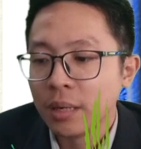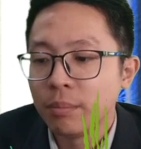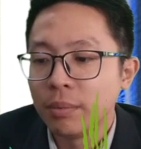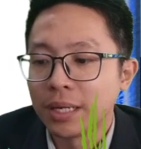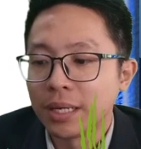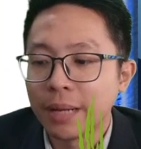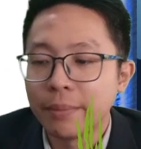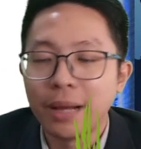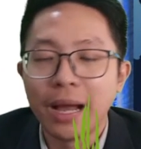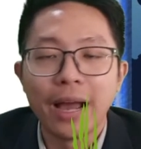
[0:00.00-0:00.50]

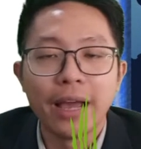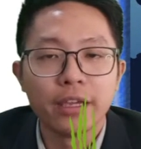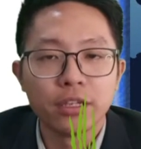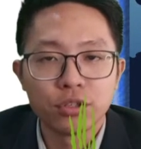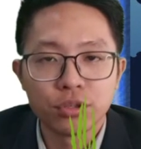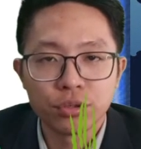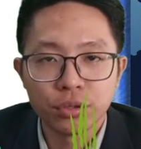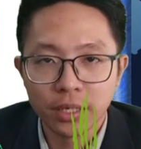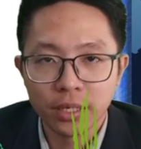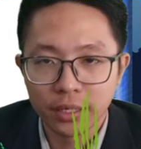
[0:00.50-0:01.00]
Become
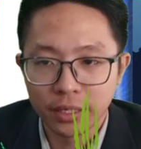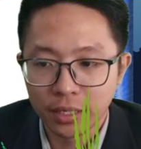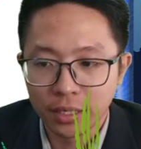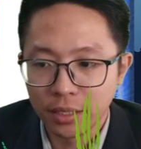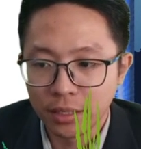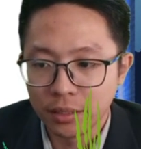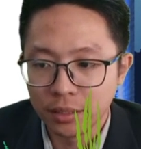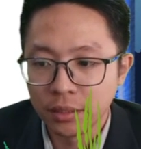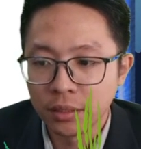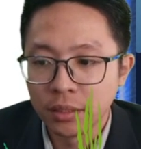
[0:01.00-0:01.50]
I3
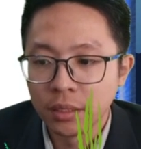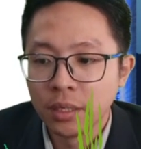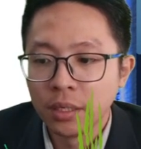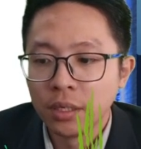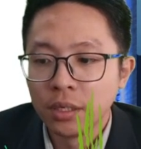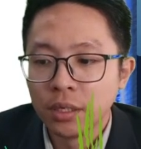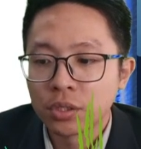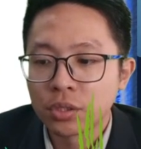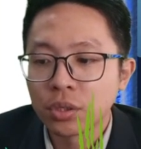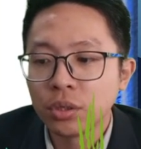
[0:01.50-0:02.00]
again.
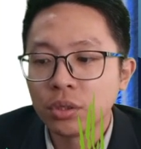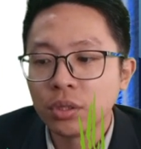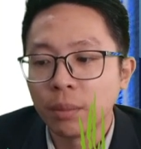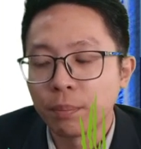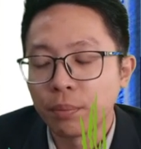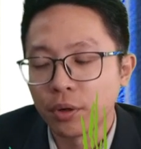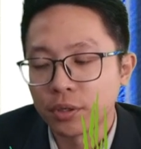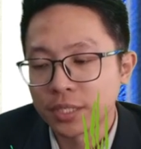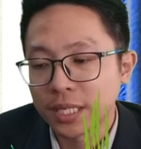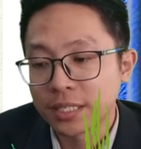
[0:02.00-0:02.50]
So the
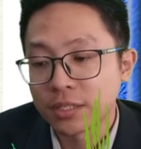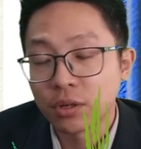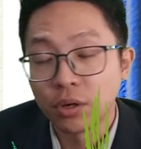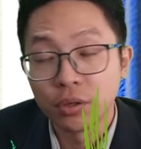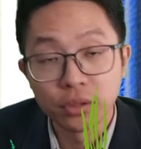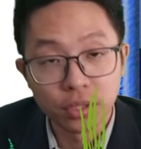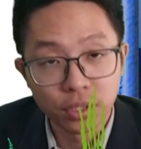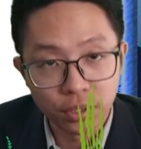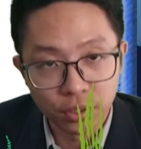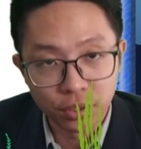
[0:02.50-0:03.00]
process
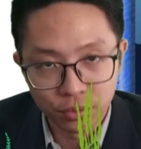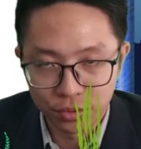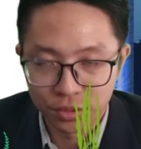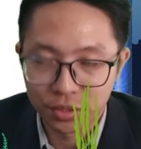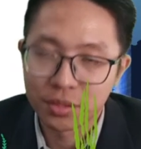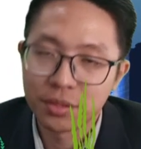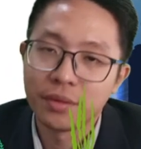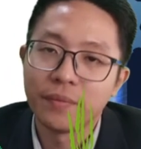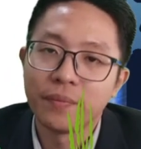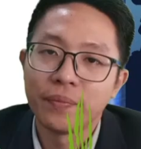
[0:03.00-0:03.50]

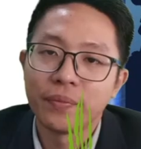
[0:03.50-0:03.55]
continues.